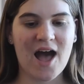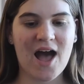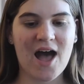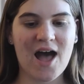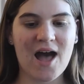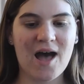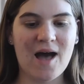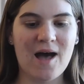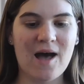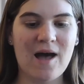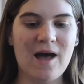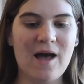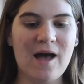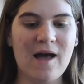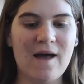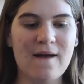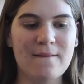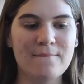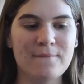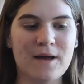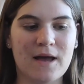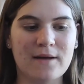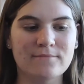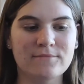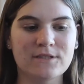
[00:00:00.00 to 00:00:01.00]

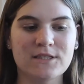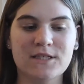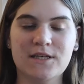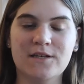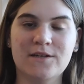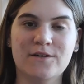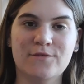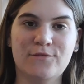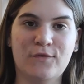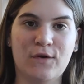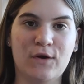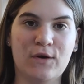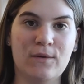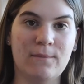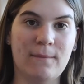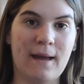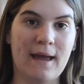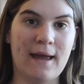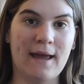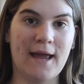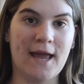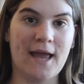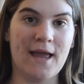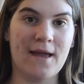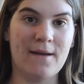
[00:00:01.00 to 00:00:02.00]
I'm just gonna film
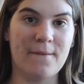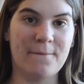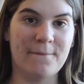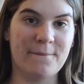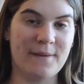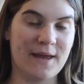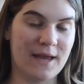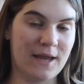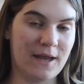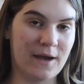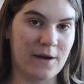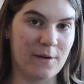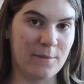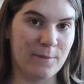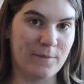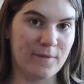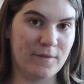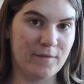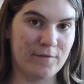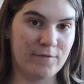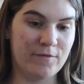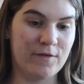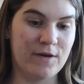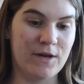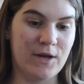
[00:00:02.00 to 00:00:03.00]
a makeup
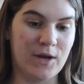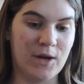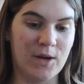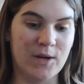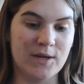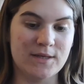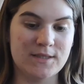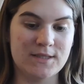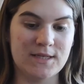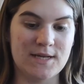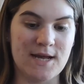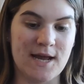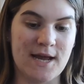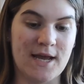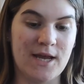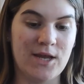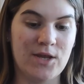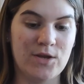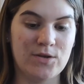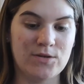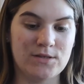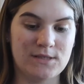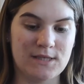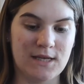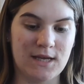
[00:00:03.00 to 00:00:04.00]
video today
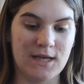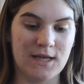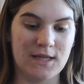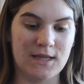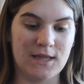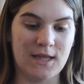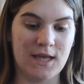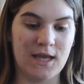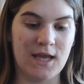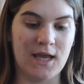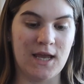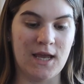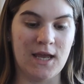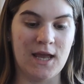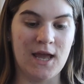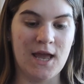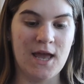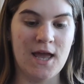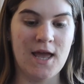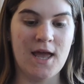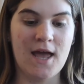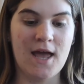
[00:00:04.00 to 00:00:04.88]
using the